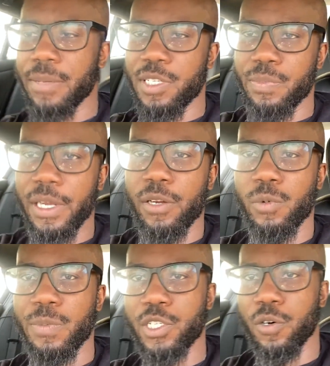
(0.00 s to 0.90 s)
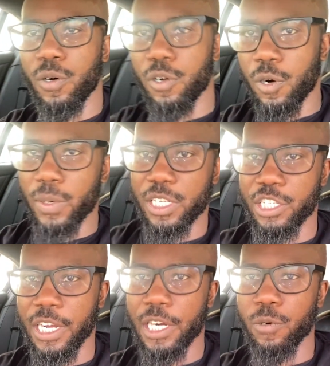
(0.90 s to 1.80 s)
up to speed on what was going on with the
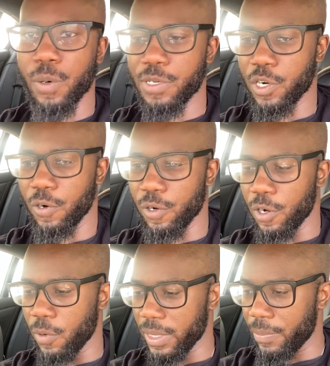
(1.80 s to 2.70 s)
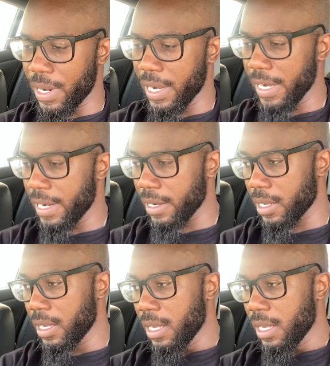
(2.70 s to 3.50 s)
channel, what was going on with the Pontiac.